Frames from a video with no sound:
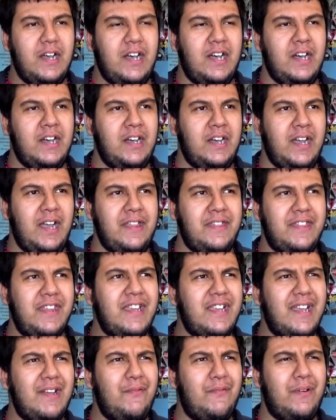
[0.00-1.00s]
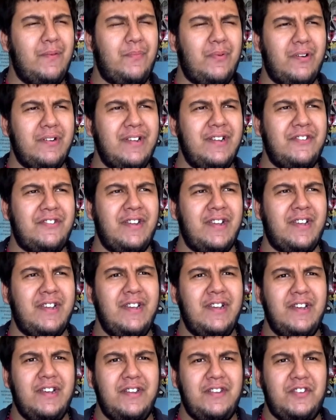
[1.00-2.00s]
I think at one part he's like
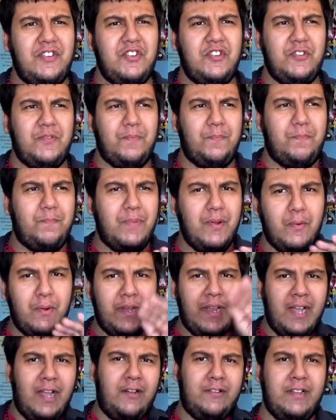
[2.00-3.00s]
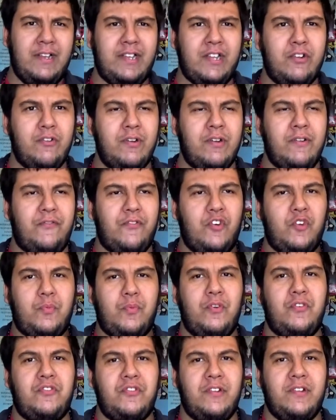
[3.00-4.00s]
spewing out, like you're in a first
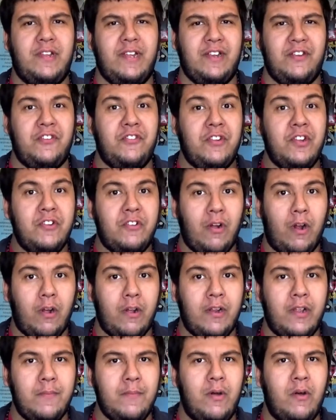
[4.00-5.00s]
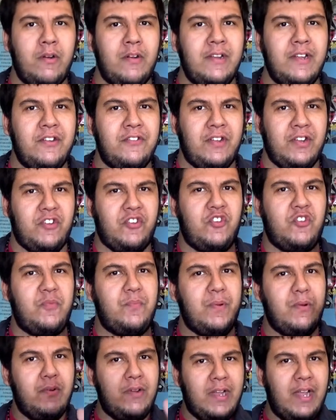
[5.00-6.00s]
person like Z targeting mode, and he's like
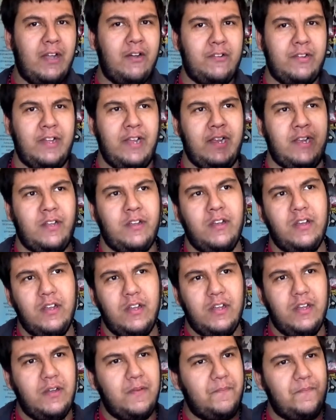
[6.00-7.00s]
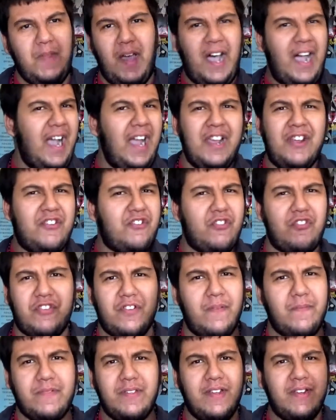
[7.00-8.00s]
spewing out like ice or
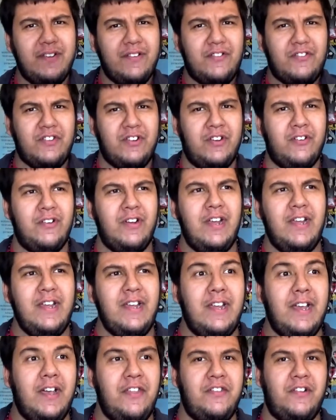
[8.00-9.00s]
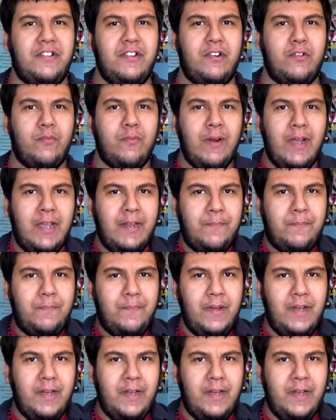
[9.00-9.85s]
something. So the little red